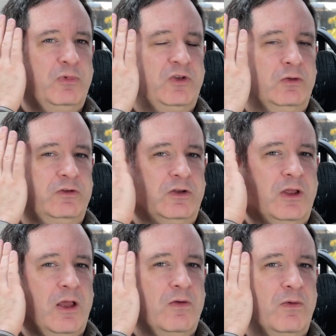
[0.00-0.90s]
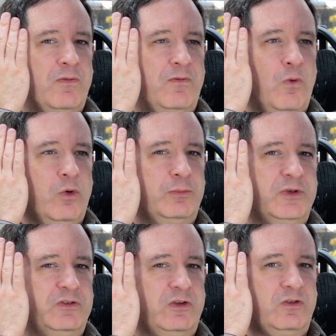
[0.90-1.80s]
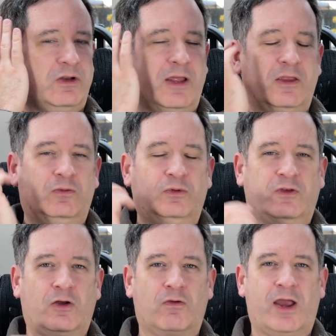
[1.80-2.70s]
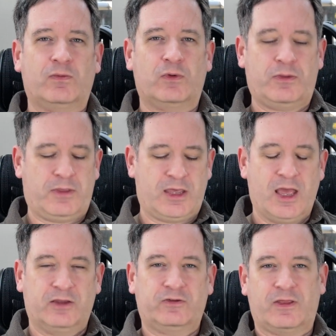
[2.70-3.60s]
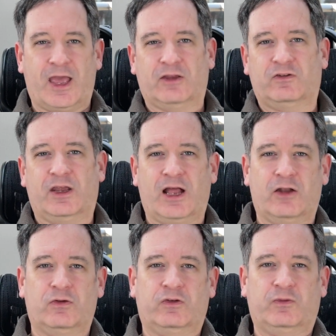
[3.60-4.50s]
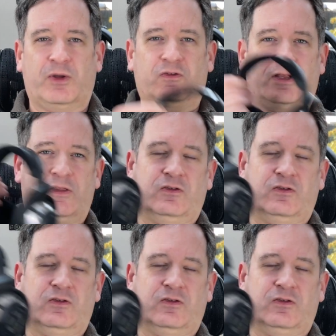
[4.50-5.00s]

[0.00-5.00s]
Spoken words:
tilted forward position, and this was great with the HD800, especially.